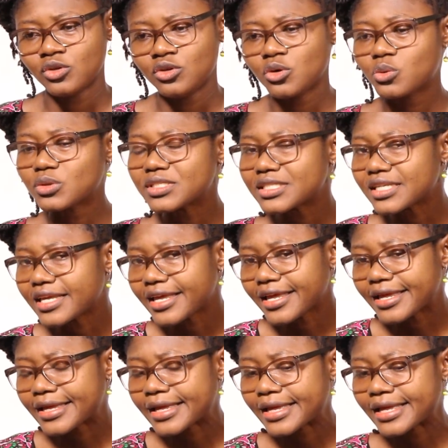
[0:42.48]
you could
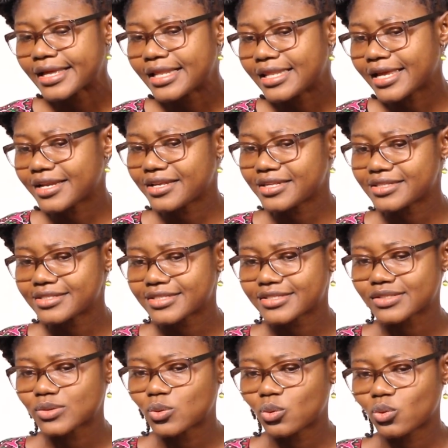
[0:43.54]
see
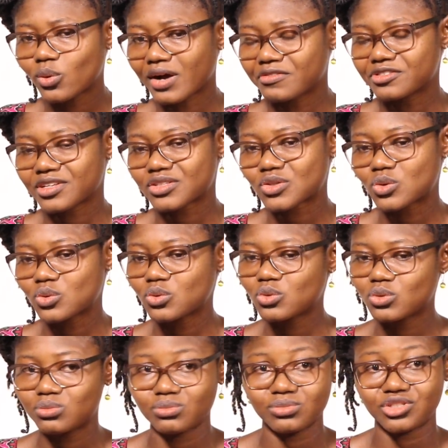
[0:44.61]
ladies who after school,